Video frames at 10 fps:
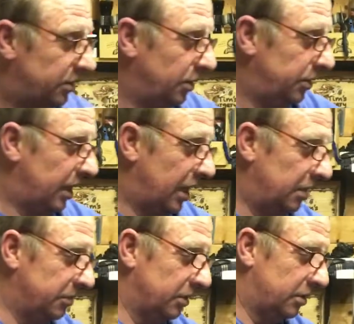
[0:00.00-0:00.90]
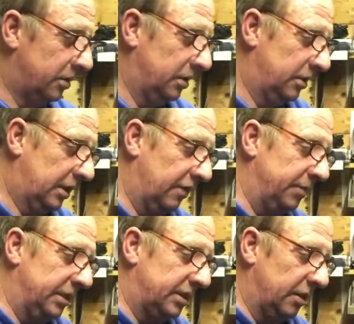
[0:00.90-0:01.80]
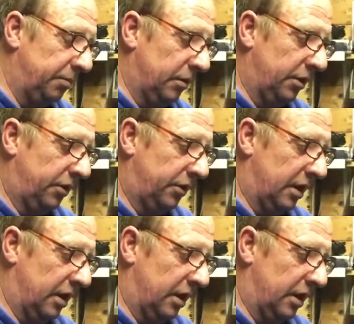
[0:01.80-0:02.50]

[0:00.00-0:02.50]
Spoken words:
2 times it's given me jip with